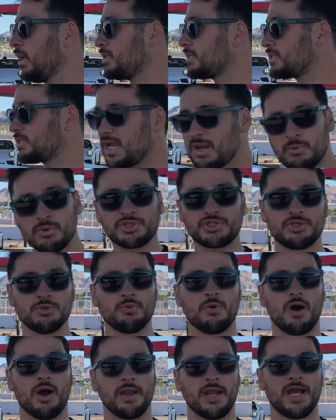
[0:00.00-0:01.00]
Say what you
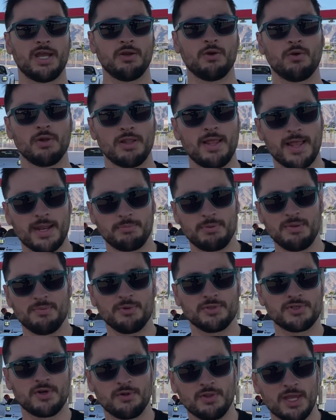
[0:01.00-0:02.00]
want. I know a lot of people
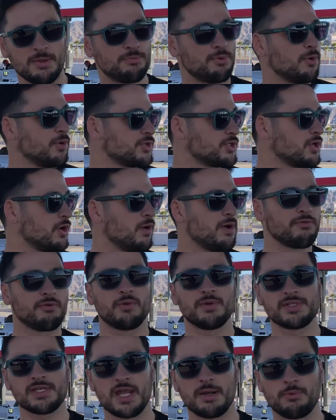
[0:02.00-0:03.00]
don't like Porsche. Oh,
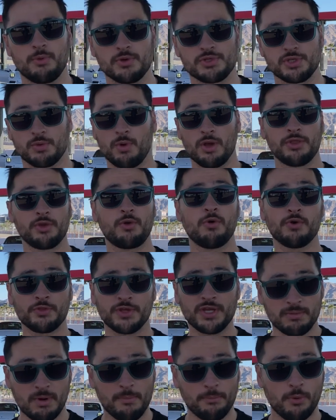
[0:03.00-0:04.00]
everyone's got a Porsche. Well, the cool thing
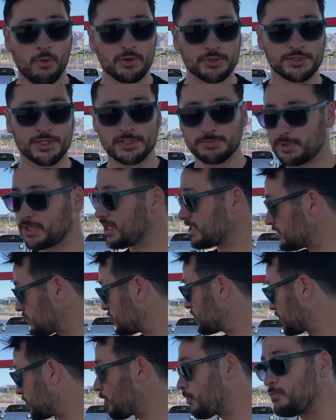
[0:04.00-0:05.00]
about Porsche is because there's
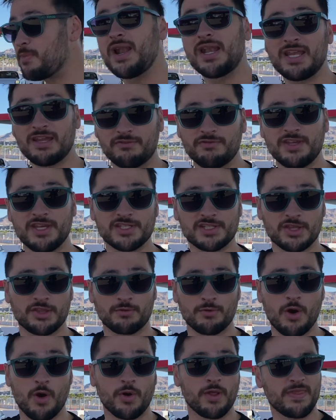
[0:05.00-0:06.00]
so many of these on the
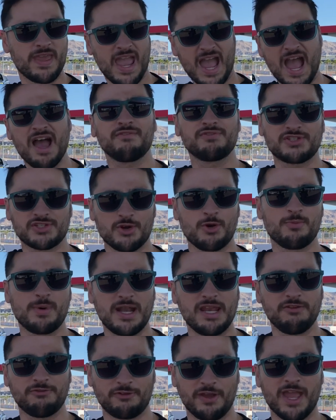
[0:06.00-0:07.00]
road and they have so
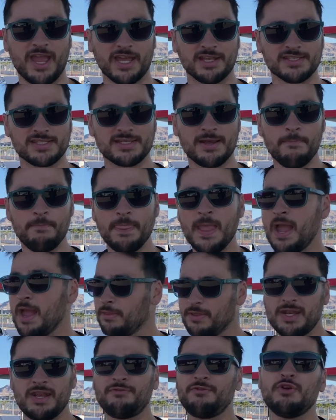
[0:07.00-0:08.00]
many fans,
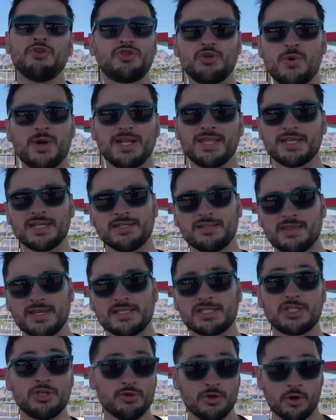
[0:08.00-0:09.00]
that if you do anything to
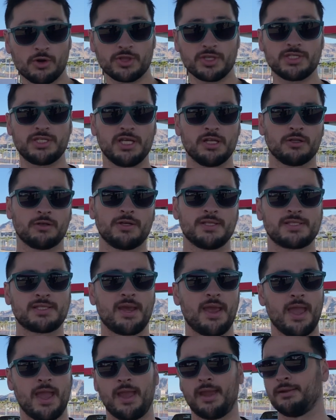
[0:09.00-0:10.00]
this, you go to the dealer and say,
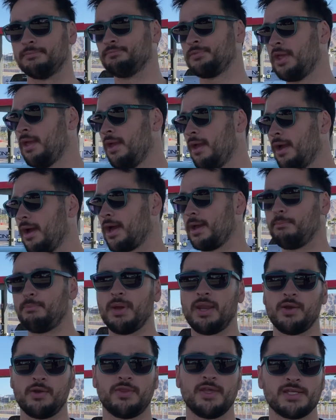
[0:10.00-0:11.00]
hey, I
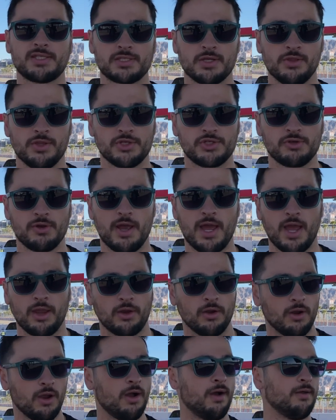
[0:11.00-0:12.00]
bent this on the track,
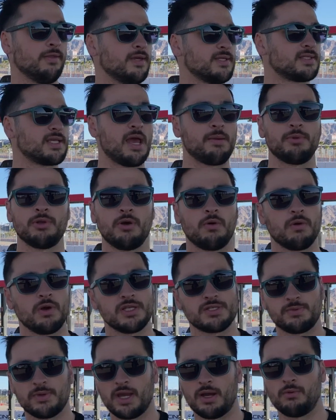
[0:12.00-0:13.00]
or oh, this happened. No worries,
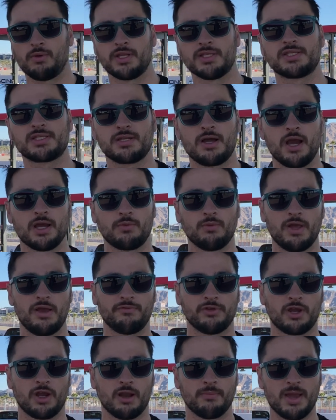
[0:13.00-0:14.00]
we got one in stock. We'll have
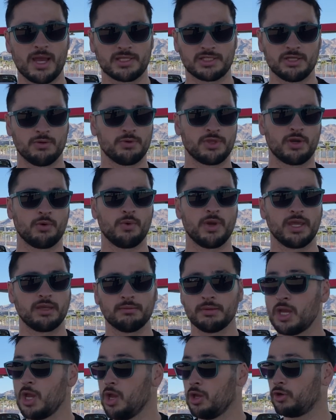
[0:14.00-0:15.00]
your car back to you within a week.
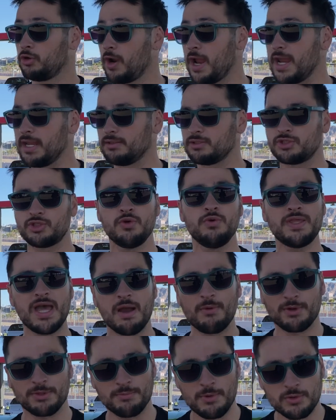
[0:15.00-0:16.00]
Great, do that
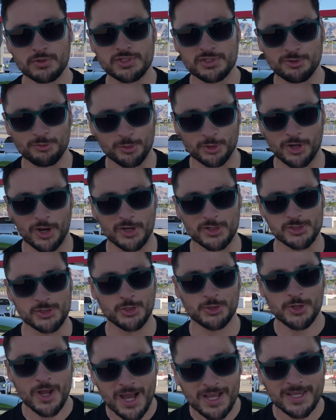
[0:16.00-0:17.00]
with most supercars. You're
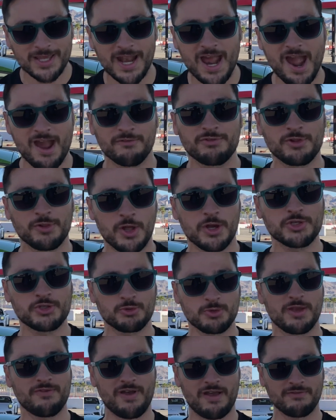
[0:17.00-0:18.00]
not gonna have the
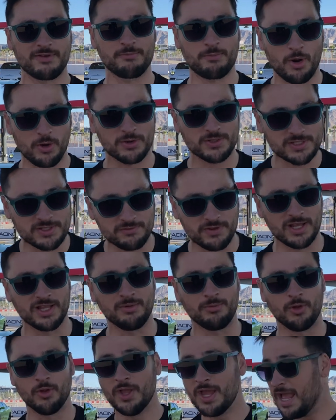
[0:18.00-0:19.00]
luxury of having parts
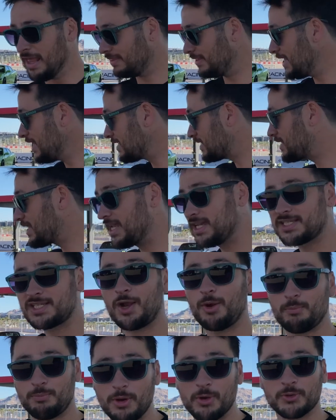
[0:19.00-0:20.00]
available. These things are
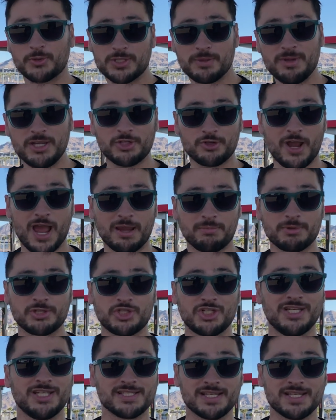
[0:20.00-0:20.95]
built to be track machines.